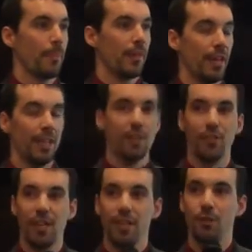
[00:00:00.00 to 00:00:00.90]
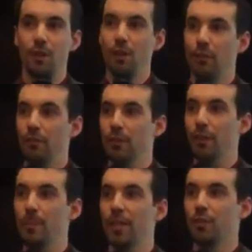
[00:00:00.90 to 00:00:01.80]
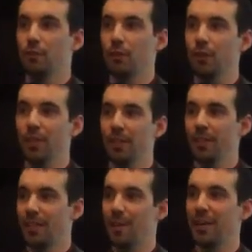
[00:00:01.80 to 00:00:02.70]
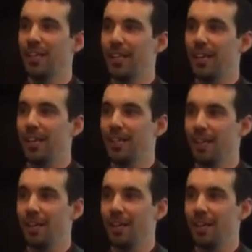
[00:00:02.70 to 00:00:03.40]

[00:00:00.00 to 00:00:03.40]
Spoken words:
I'd like to thank you all very much for coming today.